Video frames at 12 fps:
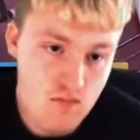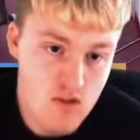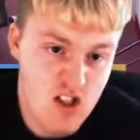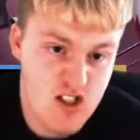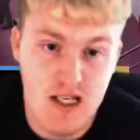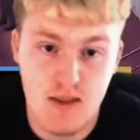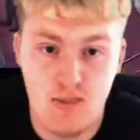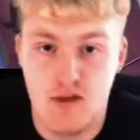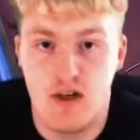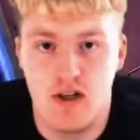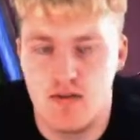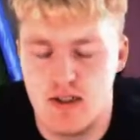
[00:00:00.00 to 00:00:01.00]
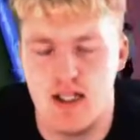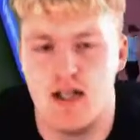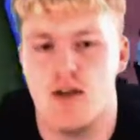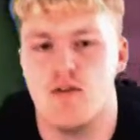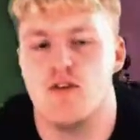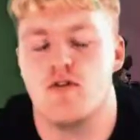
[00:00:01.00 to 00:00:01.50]
So that would be really, really
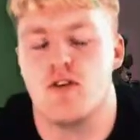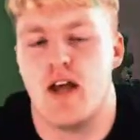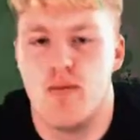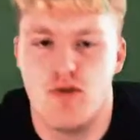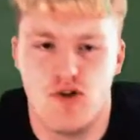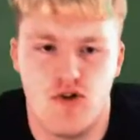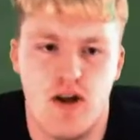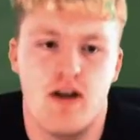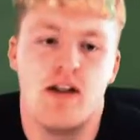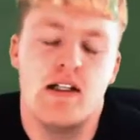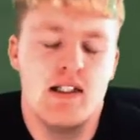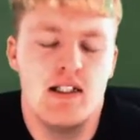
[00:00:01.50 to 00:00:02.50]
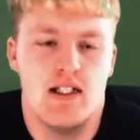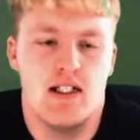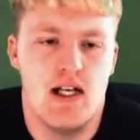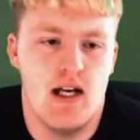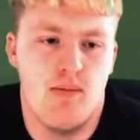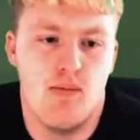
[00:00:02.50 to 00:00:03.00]
helpful for chemistry.
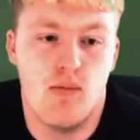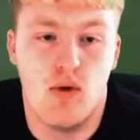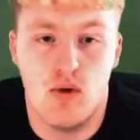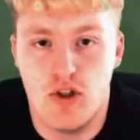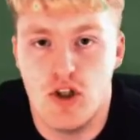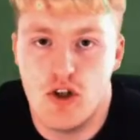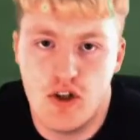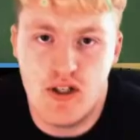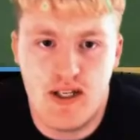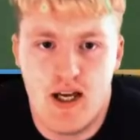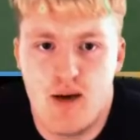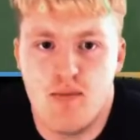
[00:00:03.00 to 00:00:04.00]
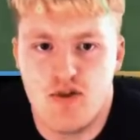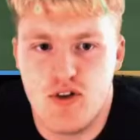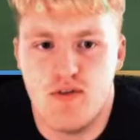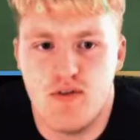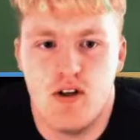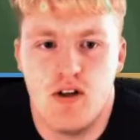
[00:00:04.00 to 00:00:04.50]
Well, you don't chemistry
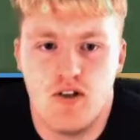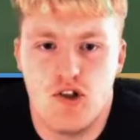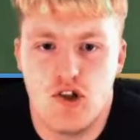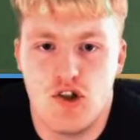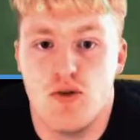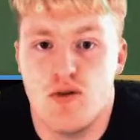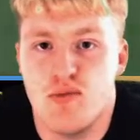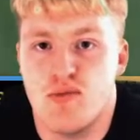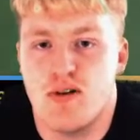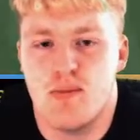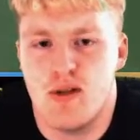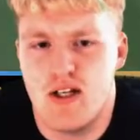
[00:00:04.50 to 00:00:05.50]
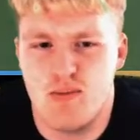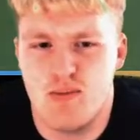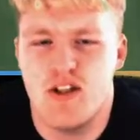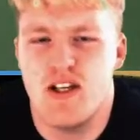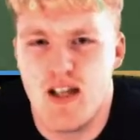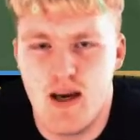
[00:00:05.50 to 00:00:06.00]
for just using Prem players, but
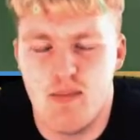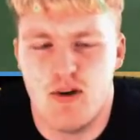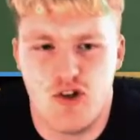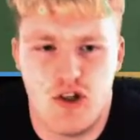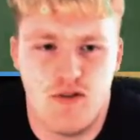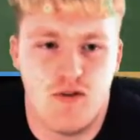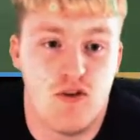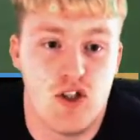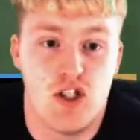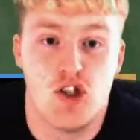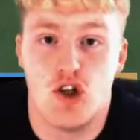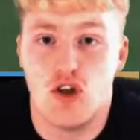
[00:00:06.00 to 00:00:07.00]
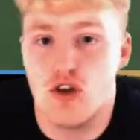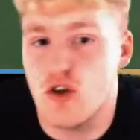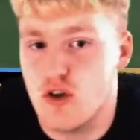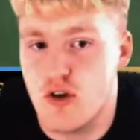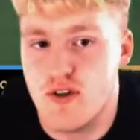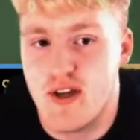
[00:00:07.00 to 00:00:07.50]
you get my drift. Obviously, Joe Cole
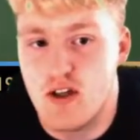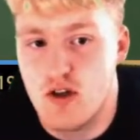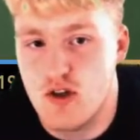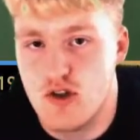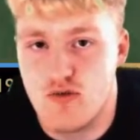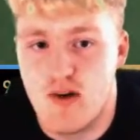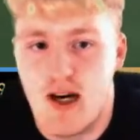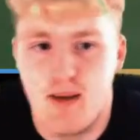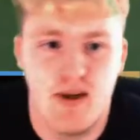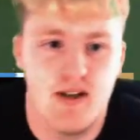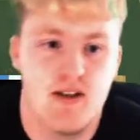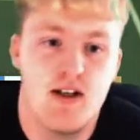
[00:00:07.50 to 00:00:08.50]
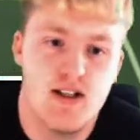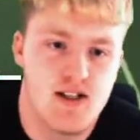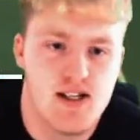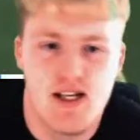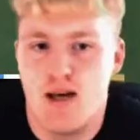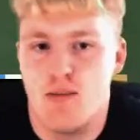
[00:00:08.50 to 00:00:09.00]
could then go as a right mid,
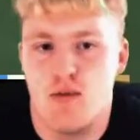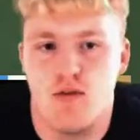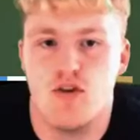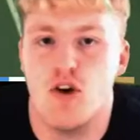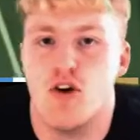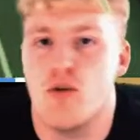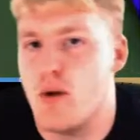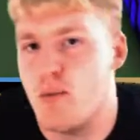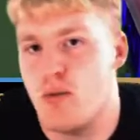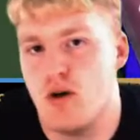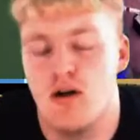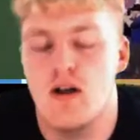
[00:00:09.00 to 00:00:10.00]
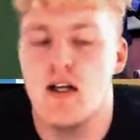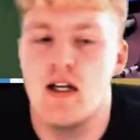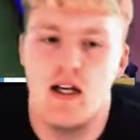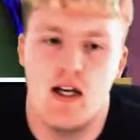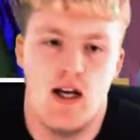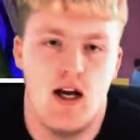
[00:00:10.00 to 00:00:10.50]
stick him up front. We put
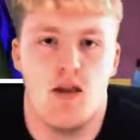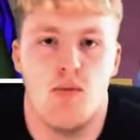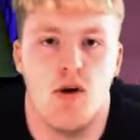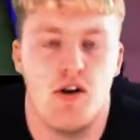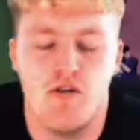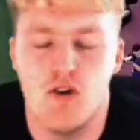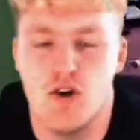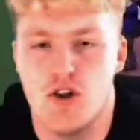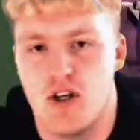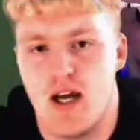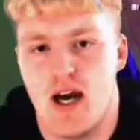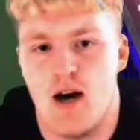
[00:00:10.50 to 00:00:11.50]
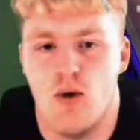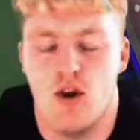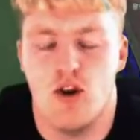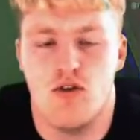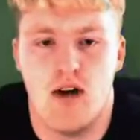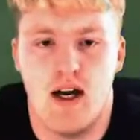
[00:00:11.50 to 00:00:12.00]
the boy Foden out on
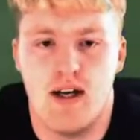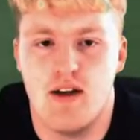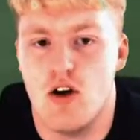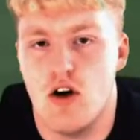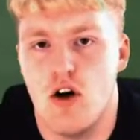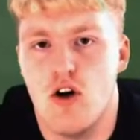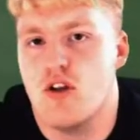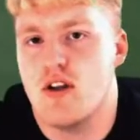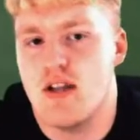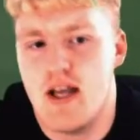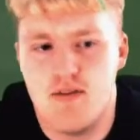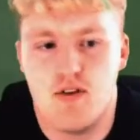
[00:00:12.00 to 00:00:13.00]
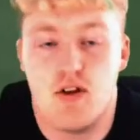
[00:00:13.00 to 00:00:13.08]
the right or on the left.